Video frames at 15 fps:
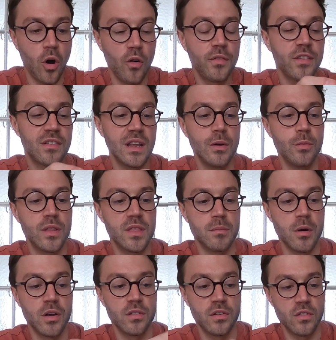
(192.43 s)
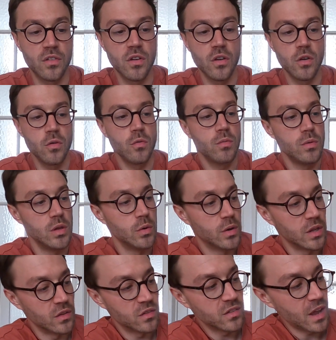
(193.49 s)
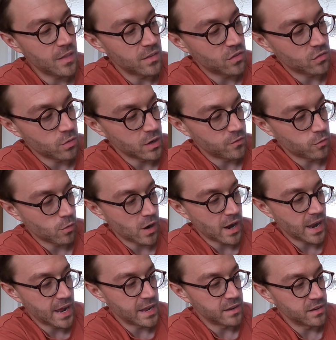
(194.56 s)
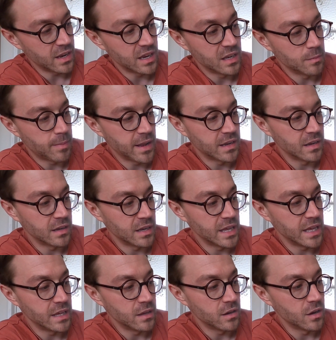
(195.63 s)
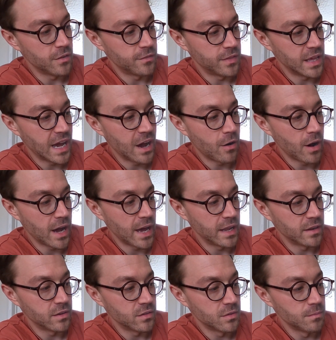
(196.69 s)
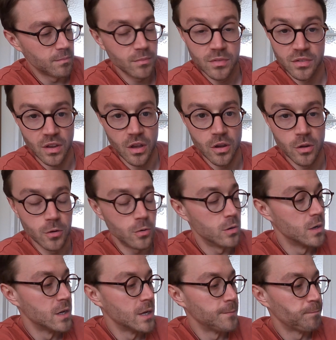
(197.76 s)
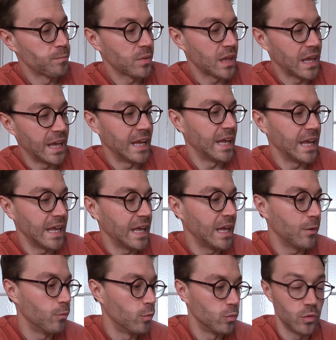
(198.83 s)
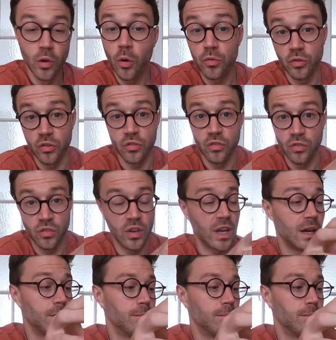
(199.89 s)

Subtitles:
Obviously with the Master 2, you can set this 24-hour hand independently of the hour hand. So it will not just